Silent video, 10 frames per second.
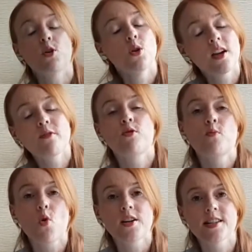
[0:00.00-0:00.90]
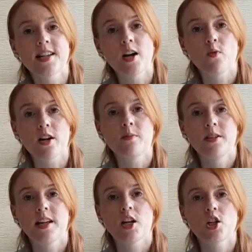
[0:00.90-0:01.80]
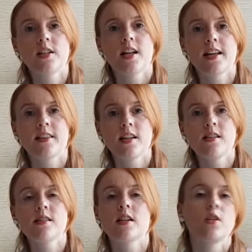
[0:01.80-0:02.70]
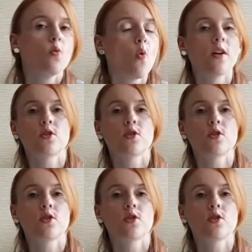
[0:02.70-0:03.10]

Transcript: you're looking for more design recommendation like these and you want